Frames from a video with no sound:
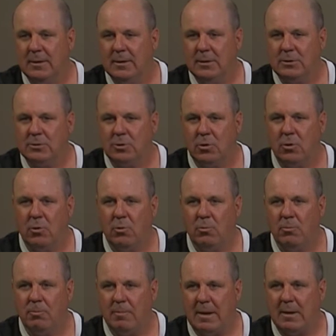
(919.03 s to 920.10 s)
So
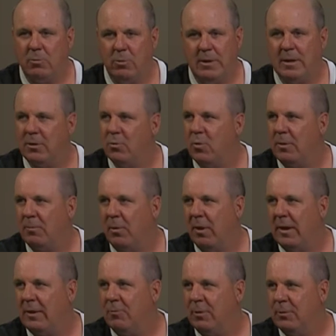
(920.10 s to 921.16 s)
we didn't quit
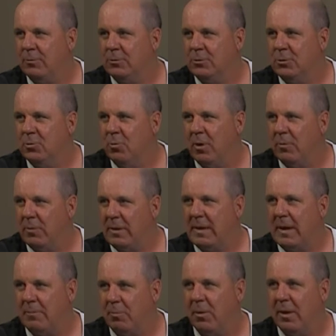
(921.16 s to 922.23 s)
playing when it was 2-1. We
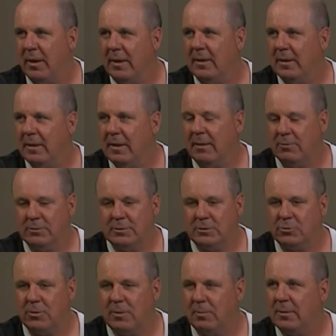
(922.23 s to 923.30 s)
kept playing, and I was
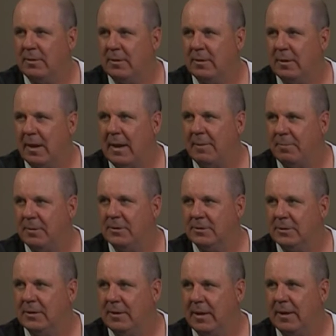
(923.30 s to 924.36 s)
extremely happy to
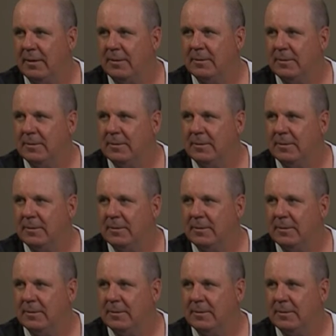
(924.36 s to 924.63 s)
see that.